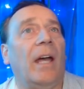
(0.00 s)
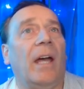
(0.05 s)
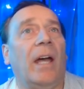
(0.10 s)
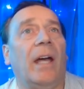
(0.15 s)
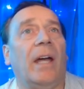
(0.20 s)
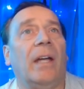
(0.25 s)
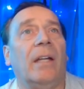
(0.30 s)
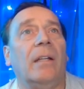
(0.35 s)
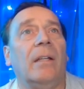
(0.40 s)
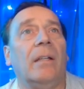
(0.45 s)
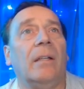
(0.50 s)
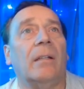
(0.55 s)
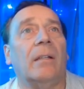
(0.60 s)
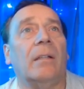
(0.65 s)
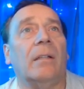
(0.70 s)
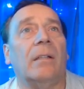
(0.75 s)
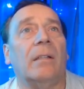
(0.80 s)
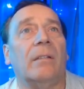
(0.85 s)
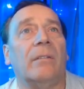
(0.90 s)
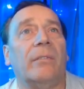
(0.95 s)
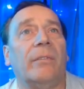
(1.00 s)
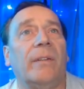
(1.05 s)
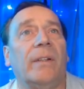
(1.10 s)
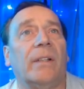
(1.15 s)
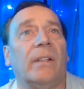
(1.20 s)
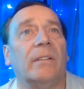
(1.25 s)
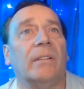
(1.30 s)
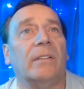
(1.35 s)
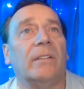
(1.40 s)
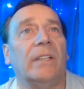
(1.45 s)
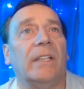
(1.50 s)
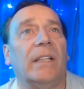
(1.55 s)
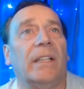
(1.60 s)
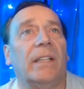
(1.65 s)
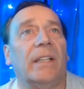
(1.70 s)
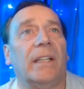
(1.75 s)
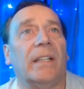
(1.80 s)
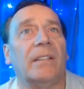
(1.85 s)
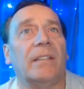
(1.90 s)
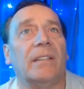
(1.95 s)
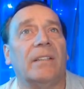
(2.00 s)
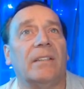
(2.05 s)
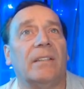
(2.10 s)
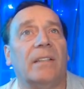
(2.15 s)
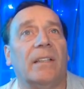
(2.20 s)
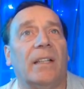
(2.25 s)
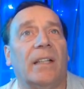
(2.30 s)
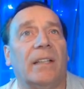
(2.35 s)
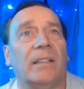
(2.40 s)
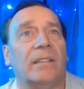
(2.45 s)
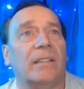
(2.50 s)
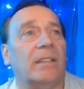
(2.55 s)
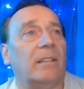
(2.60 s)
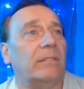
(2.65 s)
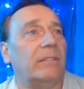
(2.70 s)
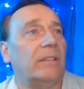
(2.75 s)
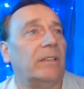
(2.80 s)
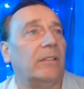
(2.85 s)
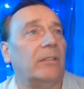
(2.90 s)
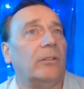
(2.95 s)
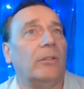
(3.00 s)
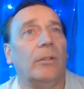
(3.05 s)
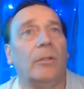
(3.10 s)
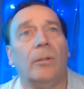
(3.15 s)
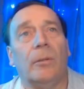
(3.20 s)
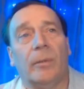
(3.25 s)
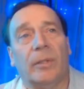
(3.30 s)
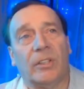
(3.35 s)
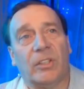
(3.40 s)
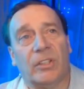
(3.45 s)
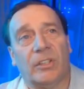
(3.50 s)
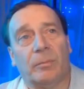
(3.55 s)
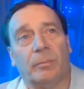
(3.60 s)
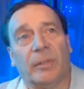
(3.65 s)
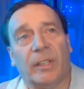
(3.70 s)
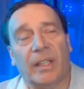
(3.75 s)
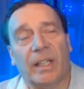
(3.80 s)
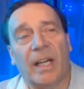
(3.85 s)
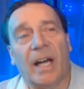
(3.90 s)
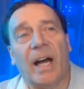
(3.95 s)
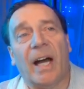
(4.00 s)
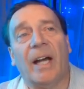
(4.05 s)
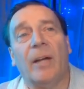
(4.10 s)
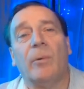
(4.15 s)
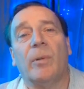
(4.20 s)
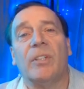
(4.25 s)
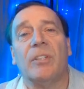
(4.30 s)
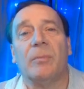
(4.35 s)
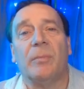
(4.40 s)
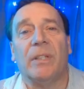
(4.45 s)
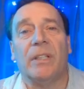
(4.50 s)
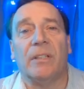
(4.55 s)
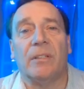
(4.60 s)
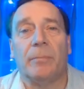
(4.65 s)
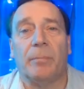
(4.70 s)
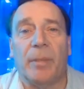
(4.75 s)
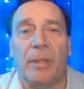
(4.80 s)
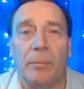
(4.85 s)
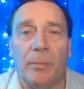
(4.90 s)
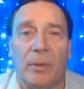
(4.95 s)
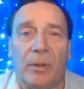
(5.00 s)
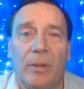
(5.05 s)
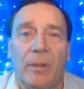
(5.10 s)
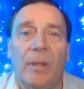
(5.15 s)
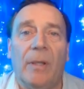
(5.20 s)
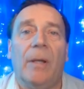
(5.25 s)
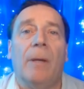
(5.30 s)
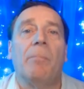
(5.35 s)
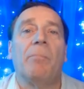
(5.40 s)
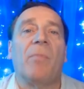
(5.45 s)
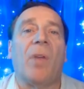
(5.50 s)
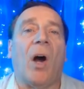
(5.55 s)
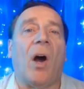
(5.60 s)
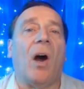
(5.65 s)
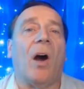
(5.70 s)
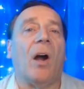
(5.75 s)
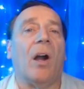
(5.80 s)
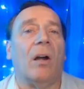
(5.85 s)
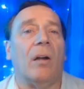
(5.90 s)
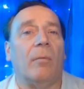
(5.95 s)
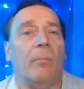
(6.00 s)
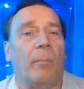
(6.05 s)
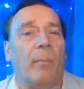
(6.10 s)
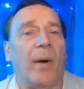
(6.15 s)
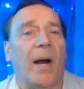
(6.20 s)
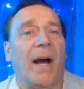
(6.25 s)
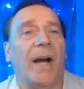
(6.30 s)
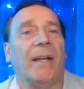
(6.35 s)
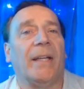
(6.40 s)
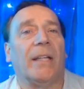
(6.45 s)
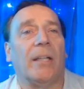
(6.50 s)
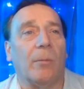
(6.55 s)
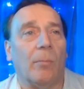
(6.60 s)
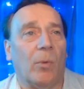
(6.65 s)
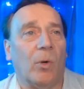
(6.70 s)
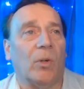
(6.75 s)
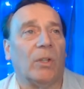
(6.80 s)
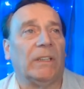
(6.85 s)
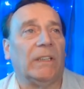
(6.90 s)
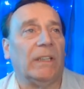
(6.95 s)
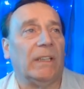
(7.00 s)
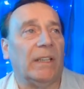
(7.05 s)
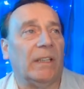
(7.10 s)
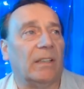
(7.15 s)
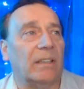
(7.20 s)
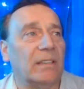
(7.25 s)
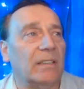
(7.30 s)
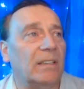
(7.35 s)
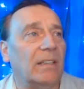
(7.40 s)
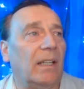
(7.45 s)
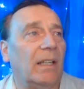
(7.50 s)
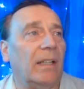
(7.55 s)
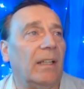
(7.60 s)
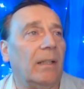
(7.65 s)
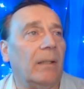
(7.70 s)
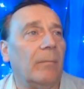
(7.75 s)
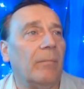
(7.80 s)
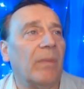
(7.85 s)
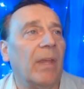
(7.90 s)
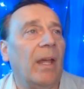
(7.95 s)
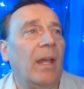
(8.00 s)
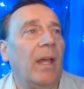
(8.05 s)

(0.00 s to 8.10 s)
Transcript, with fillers: And the fear and greed index is still at 72, which is pretty high, which means people are buying more than they are selling.